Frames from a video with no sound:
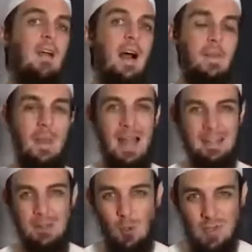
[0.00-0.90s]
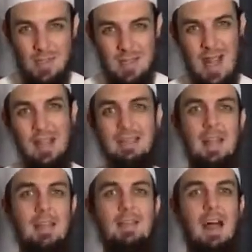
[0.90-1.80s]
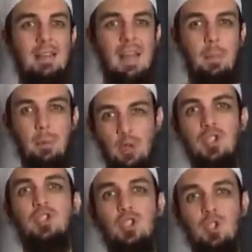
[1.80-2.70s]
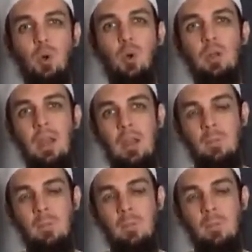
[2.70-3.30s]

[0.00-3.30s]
and that those desires that pushes the soul,